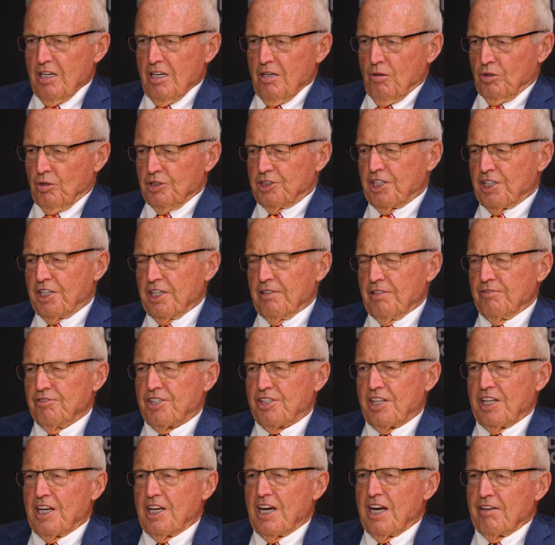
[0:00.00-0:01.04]
which gives
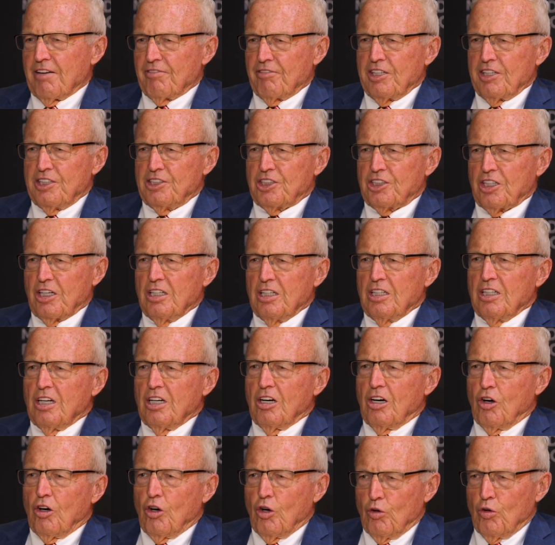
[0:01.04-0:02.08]
the average
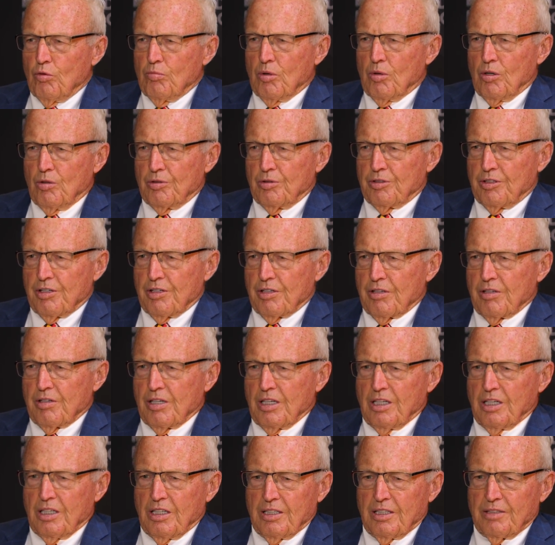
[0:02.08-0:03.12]

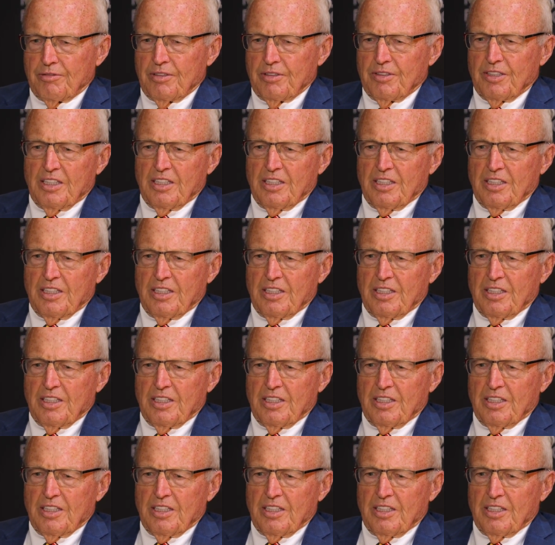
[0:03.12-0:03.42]
homeowner